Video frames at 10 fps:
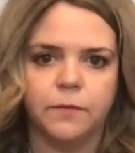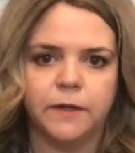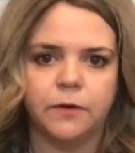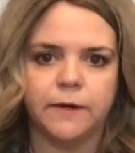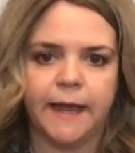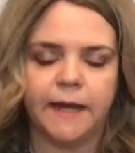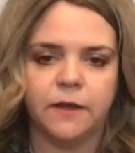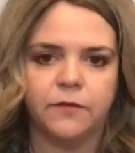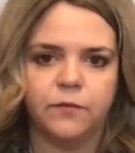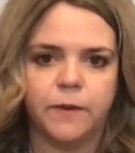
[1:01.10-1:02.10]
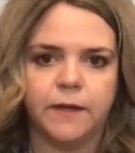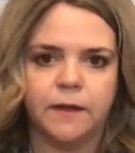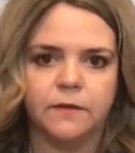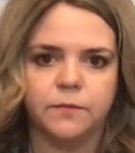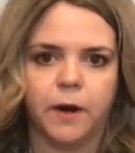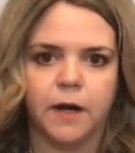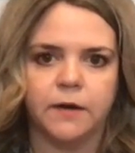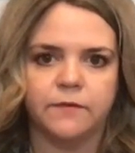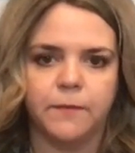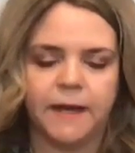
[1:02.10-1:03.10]
or be creative, because
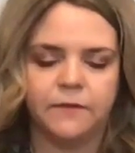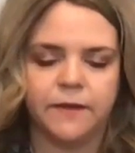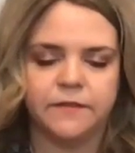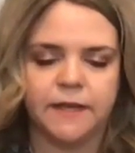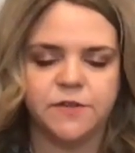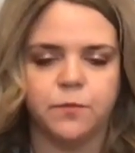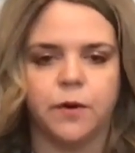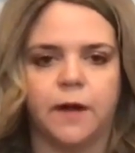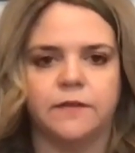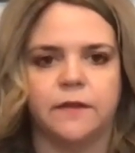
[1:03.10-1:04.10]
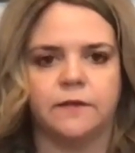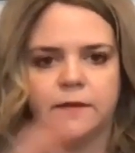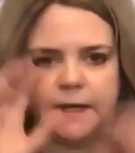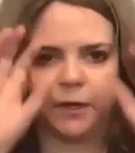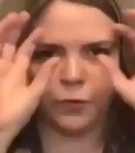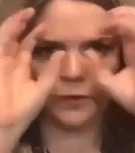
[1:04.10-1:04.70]
part of the manifestation process is getting